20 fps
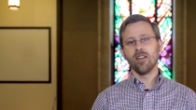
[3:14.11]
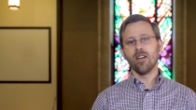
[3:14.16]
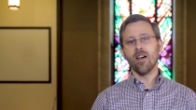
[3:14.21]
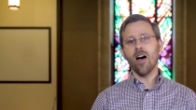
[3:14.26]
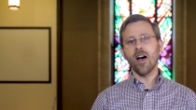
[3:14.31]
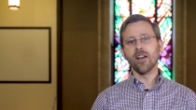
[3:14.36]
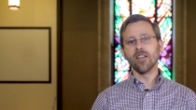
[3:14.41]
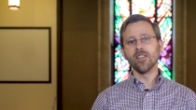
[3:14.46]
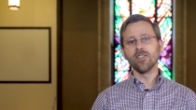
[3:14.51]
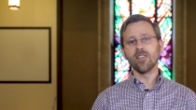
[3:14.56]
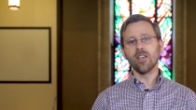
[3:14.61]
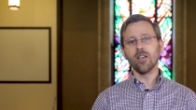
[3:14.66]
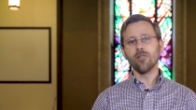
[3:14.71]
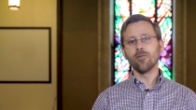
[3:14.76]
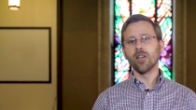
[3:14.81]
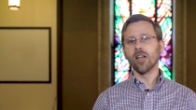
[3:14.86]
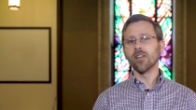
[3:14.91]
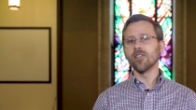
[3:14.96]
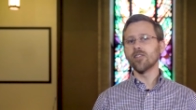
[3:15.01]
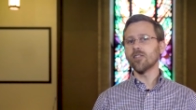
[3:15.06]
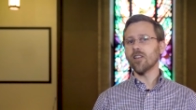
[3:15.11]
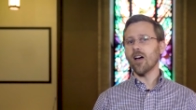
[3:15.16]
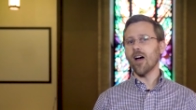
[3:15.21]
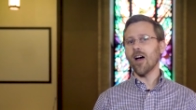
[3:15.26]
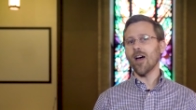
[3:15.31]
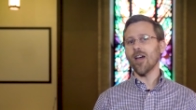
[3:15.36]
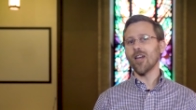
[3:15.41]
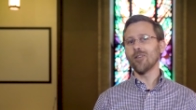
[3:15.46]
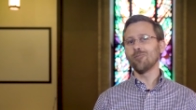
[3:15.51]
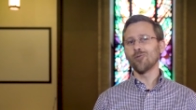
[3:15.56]
God has given us
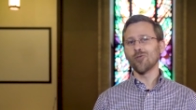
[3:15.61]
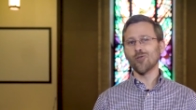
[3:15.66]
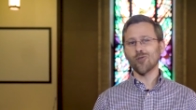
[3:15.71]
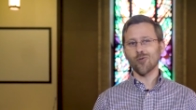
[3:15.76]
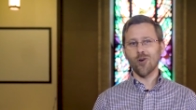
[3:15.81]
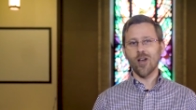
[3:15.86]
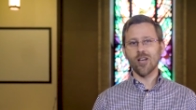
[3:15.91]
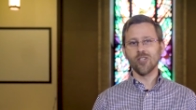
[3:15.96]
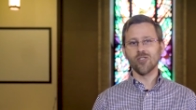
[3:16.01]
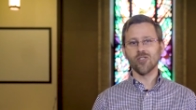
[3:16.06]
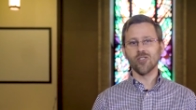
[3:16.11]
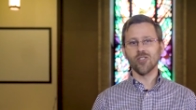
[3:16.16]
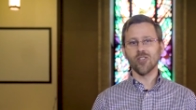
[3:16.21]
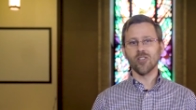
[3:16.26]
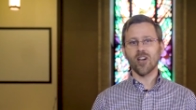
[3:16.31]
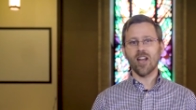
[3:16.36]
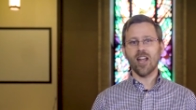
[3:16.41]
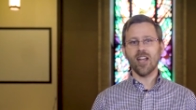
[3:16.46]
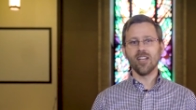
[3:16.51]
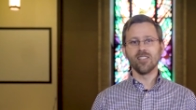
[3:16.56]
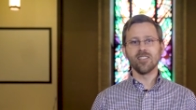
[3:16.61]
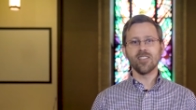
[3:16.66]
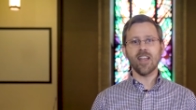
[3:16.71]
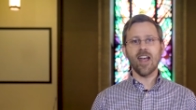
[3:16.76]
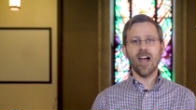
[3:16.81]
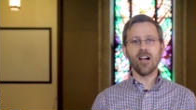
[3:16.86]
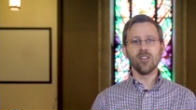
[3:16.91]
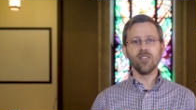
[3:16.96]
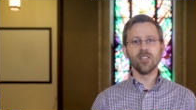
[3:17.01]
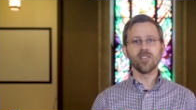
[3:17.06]
time, treasure, and
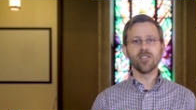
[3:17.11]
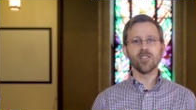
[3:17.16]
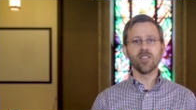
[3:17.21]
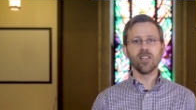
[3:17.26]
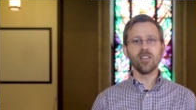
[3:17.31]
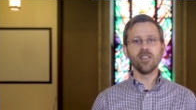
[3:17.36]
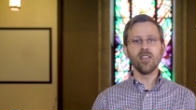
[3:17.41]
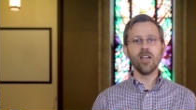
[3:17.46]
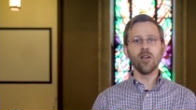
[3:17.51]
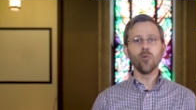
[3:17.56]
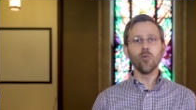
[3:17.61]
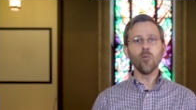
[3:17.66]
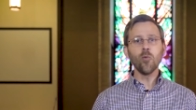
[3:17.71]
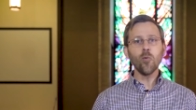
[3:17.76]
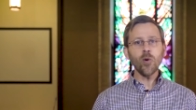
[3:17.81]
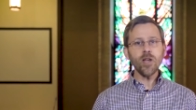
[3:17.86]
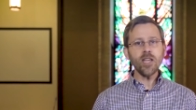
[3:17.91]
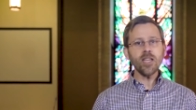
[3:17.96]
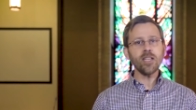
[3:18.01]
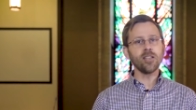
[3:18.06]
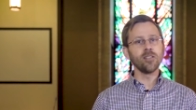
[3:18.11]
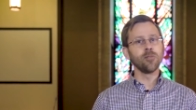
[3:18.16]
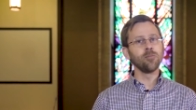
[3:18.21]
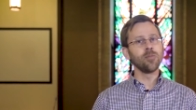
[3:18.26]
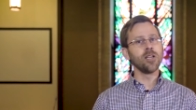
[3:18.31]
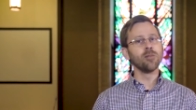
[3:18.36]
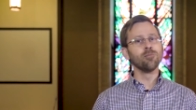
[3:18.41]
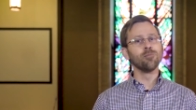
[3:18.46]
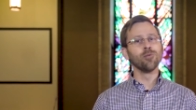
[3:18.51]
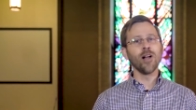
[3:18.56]
talents that we can
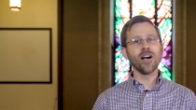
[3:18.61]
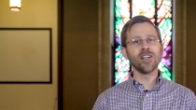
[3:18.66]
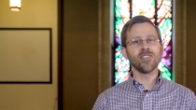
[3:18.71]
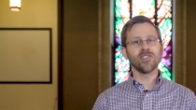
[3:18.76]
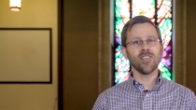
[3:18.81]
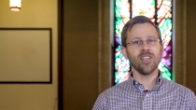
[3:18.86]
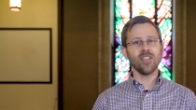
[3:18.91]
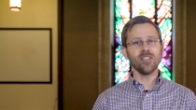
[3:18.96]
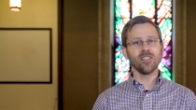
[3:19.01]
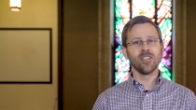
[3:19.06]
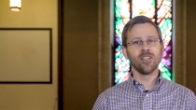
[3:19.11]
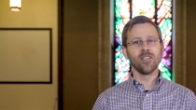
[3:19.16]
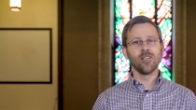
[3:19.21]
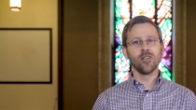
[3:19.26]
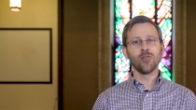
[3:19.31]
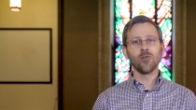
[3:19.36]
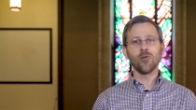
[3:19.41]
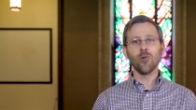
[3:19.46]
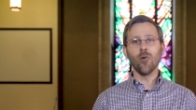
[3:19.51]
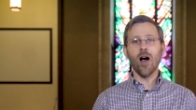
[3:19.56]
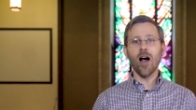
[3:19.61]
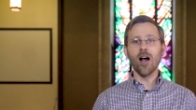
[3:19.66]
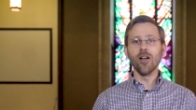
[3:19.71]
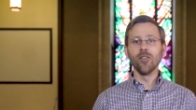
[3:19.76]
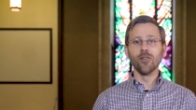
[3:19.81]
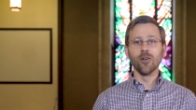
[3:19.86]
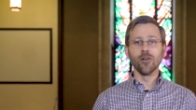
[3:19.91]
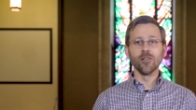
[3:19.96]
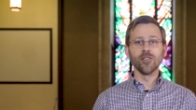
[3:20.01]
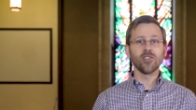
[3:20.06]
be a blessing to
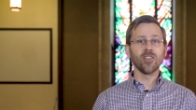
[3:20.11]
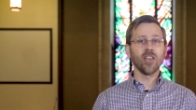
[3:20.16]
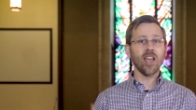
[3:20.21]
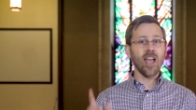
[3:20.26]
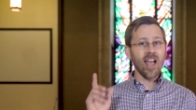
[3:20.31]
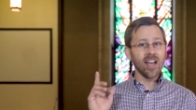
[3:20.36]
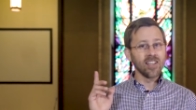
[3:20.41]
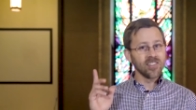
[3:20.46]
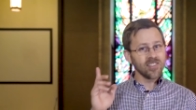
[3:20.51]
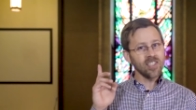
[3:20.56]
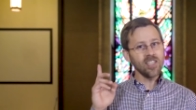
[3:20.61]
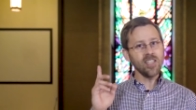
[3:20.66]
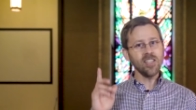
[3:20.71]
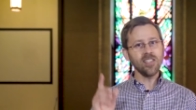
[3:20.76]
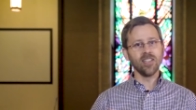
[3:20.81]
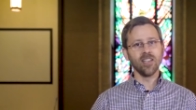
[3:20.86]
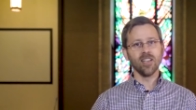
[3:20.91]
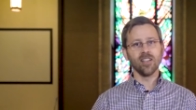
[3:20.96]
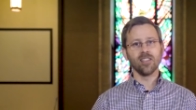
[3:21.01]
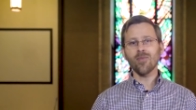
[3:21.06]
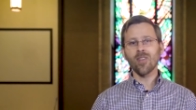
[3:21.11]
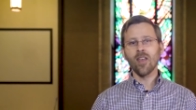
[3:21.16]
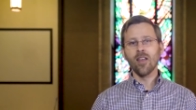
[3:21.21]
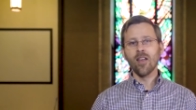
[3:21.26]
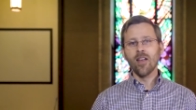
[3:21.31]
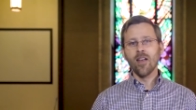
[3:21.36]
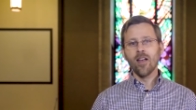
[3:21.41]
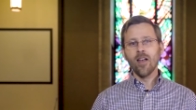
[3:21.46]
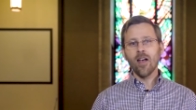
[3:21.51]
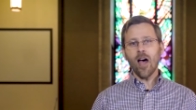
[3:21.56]
others as He did.
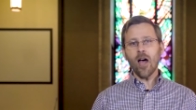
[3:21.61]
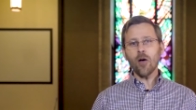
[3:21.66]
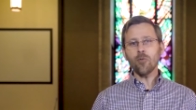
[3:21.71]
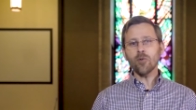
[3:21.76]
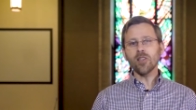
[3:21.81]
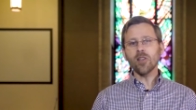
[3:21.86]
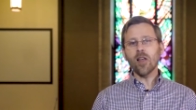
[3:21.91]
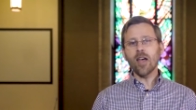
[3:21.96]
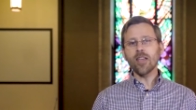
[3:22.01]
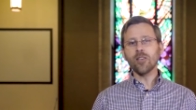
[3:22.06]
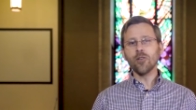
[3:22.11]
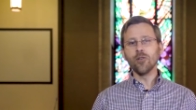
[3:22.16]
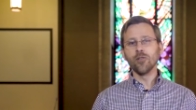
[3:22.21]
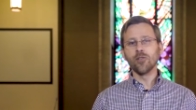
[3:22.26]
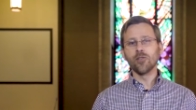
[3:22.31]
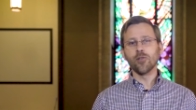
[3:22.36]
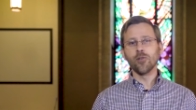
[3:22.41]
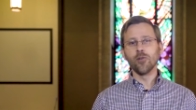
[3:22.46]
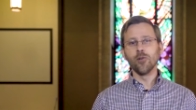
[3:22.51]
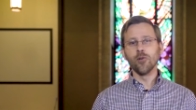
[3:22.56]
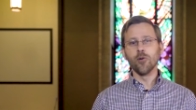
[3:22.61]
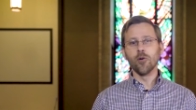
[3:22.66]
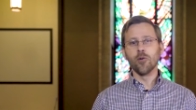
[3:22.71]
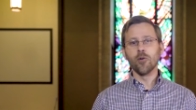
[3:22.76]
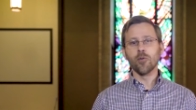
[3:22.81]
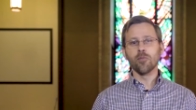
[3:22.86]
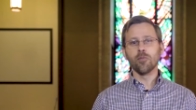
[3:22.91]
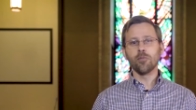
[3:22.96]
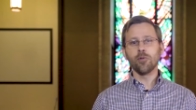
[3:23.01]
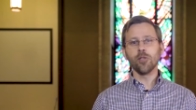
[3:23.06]
I would like you
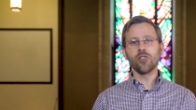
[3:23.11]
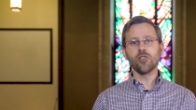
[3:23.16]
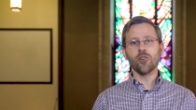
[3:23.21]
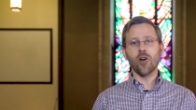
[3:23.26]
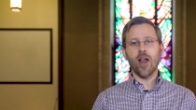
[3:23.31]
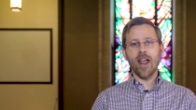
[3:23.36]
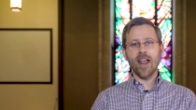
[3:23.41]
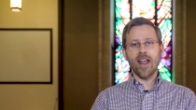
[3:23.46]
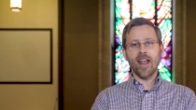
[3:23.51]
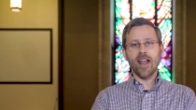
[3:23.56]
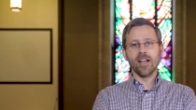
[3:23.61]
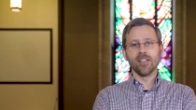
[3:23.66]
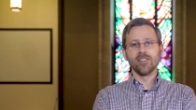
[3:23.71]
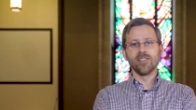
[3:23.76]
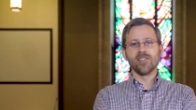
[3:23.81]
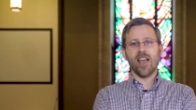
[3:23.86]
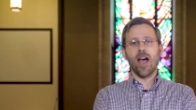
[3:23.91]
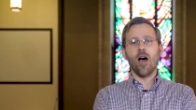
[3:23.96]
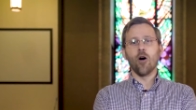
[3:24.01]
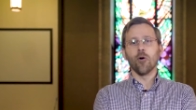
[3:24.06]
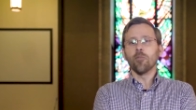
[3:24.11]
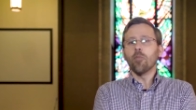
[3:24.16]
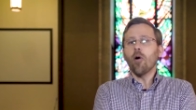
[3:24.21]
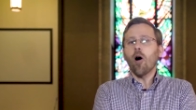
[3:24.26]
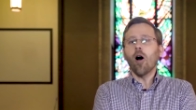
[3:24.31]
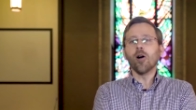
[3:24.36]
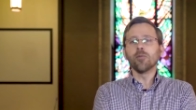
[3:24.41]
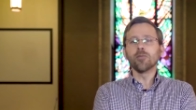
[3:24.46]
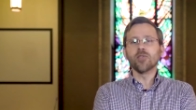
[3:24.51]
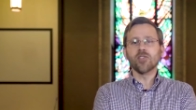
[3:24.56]
to put your hands out,
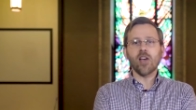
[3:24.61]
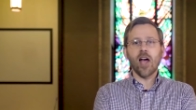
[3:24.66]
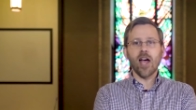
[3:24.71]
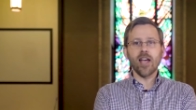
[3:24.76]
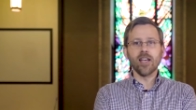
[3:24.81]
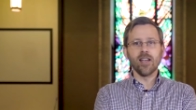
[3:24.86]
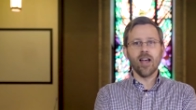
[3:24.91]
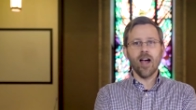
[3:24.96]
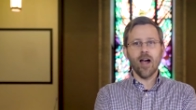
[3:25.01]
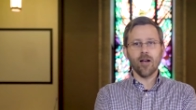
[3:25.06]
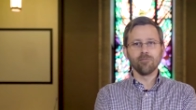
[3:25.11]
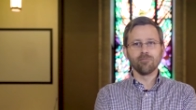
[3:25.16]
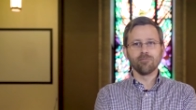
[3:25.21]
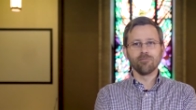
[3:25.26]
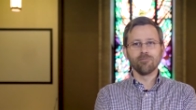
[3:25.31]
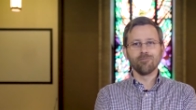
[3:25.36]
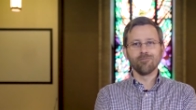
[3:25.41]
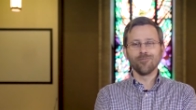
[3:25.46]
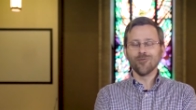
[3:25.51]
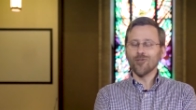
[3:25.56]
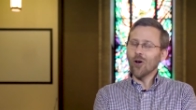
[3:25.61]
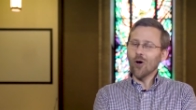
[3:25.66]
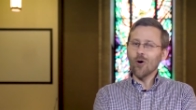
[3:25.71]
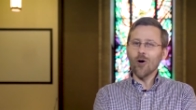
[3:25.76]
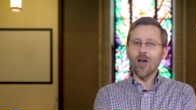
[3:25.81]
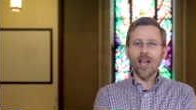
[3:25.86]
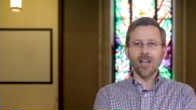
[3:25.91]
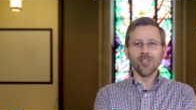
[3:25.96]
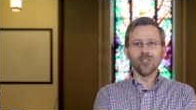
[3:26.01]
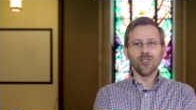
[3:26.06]
palm side up.
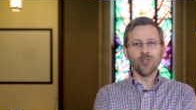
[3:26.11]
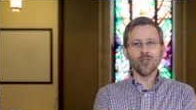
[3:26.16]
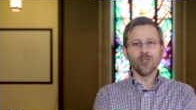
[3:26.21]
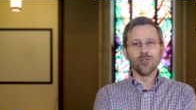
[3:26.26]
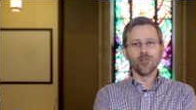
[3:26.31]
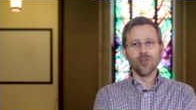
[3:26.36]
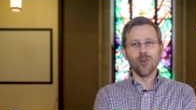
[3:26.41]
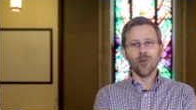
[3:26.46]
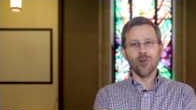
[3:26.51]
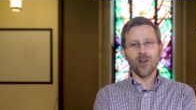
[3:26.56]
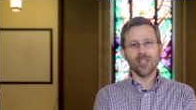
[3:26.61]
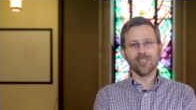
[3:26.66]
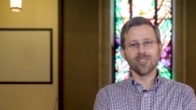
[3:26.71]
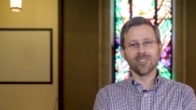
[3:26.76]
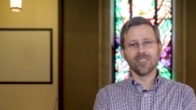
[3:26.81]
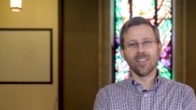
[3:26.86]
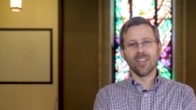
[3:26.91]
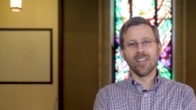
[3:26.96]
Go ahead, you can do it.